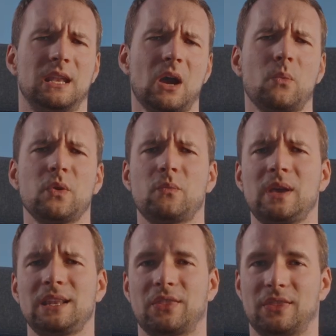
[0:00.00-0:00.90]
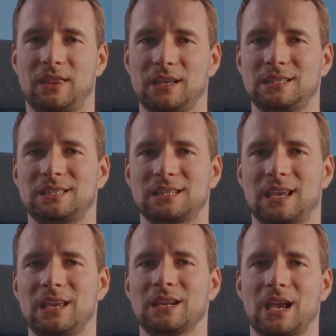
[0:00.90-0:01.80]
Now we've made these
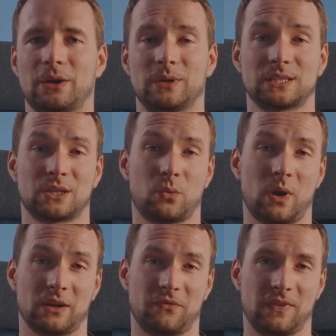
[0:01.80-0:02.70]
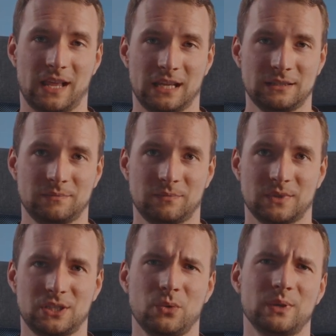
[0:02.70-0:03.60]
skin areas quite flat,
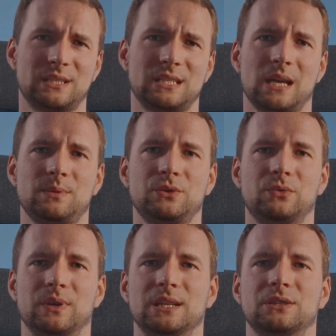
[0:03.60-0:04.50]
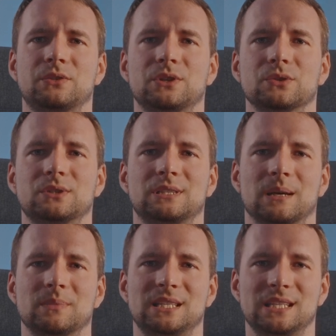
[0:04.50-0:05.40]
so it's time to reintroduce some